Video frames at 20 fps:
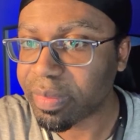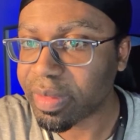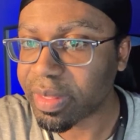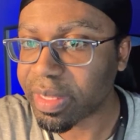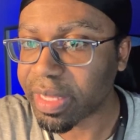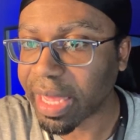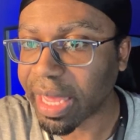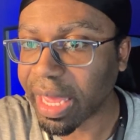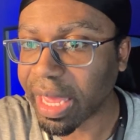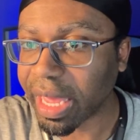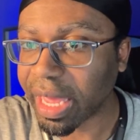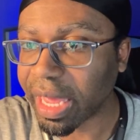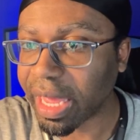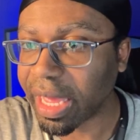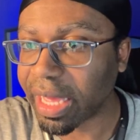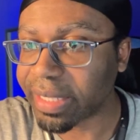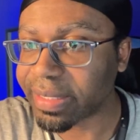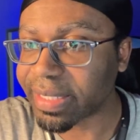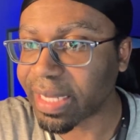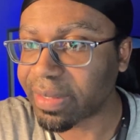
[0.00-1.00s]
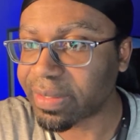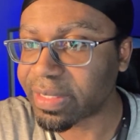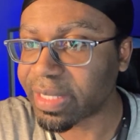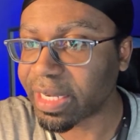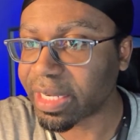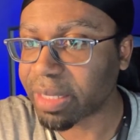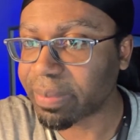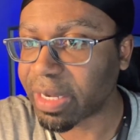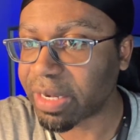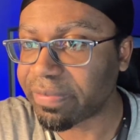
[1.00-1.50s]
Yes, I was
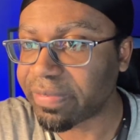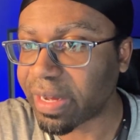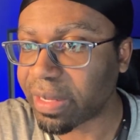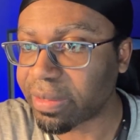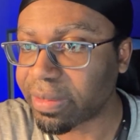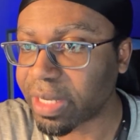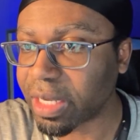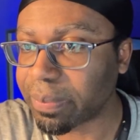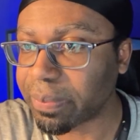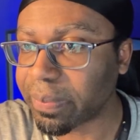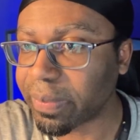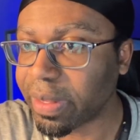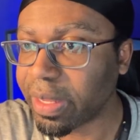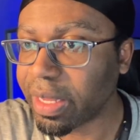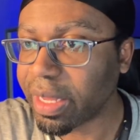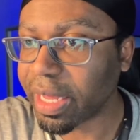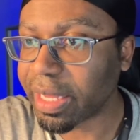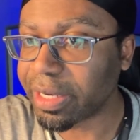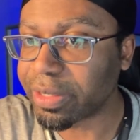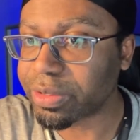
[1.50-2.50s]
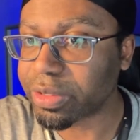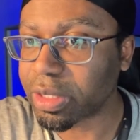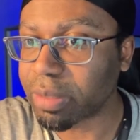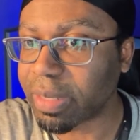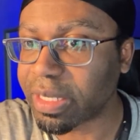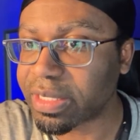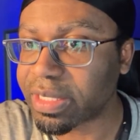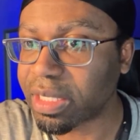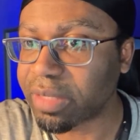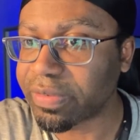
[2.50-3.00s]
talking about following up and intro
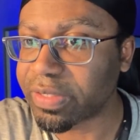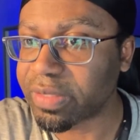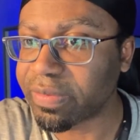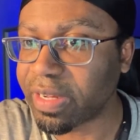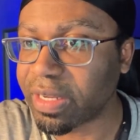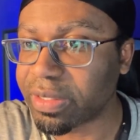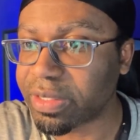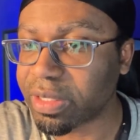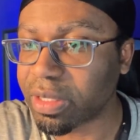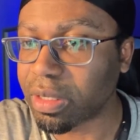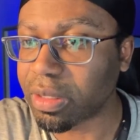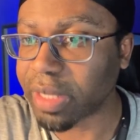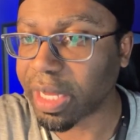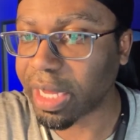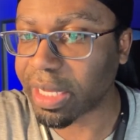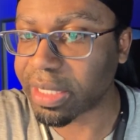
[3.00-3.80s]
myself as volunteer. Okay, I